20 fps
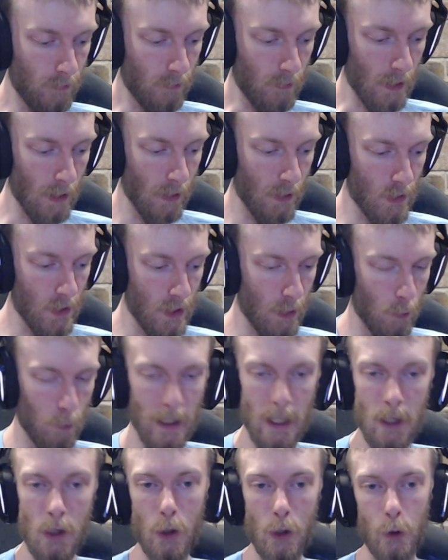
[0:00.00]
And see what we
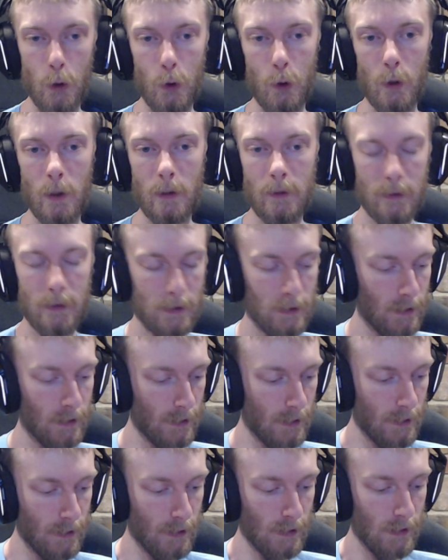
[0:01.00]
can do.
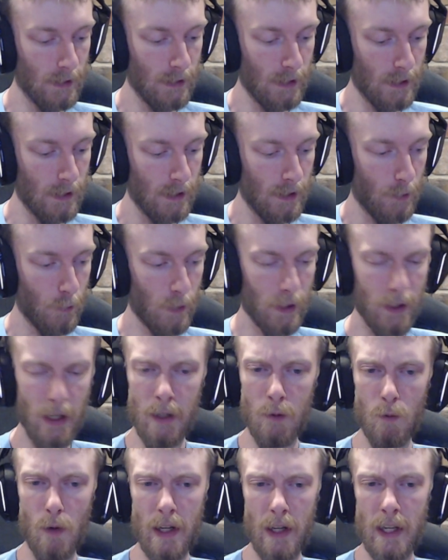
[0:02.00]
We're kind
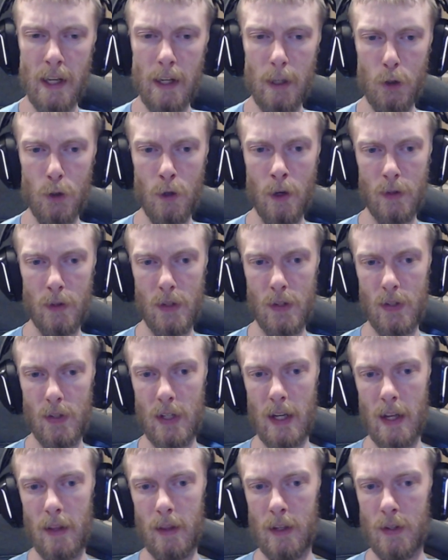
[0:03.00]
of running out of chances to
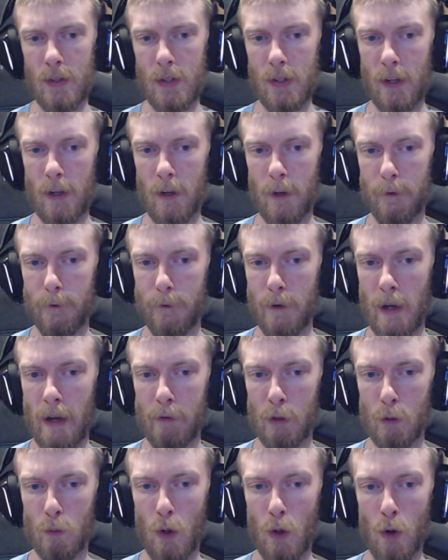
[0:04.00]
get this 5
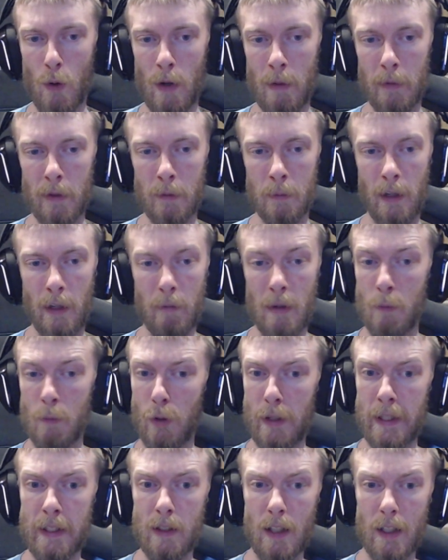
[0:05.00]
in a row emblem. I've been
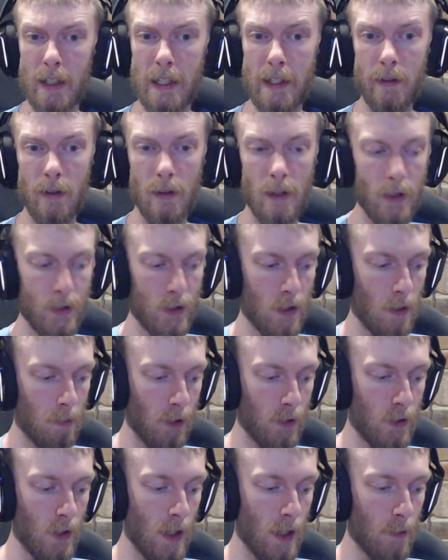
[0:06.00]
pretty lucky the last couple
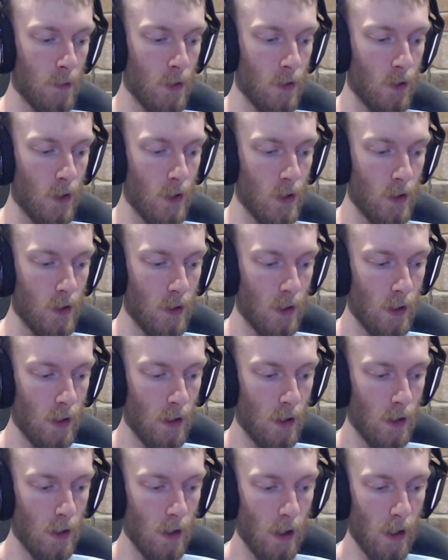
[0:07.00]
of times and just
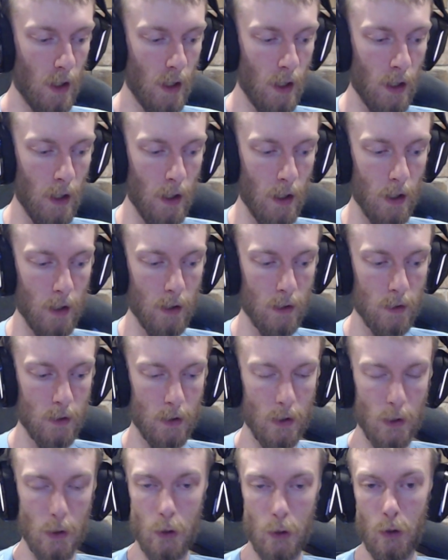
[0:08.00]

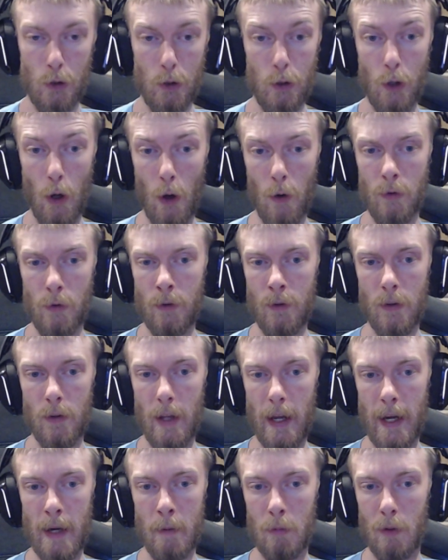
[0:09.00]
gotten the
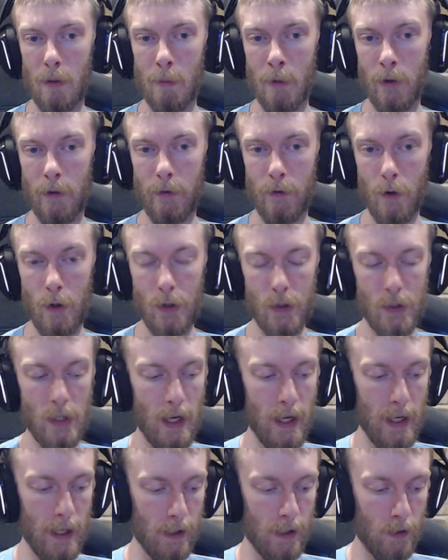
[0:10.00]
emblem on the first
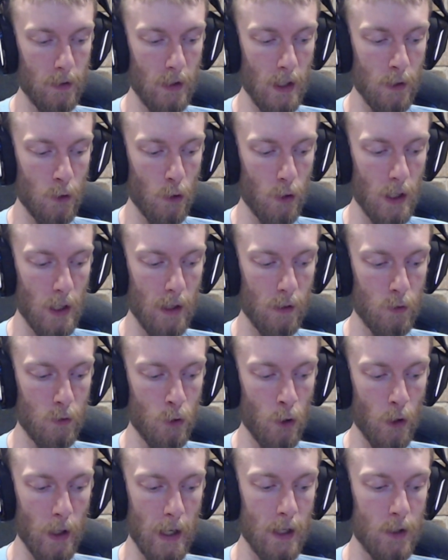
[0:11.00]
day and then
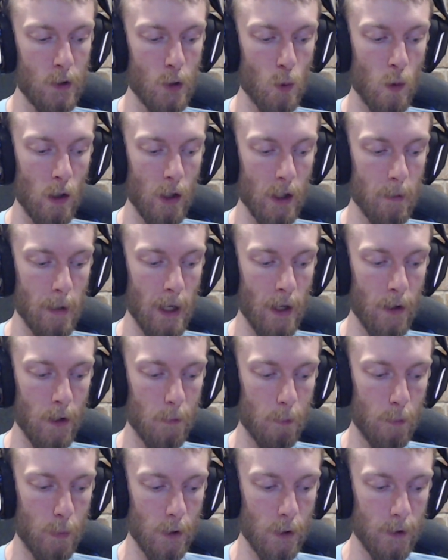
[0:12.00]
not had to worry about it,
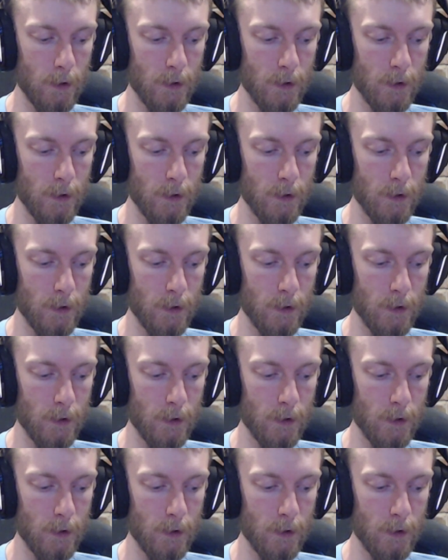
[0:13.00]
but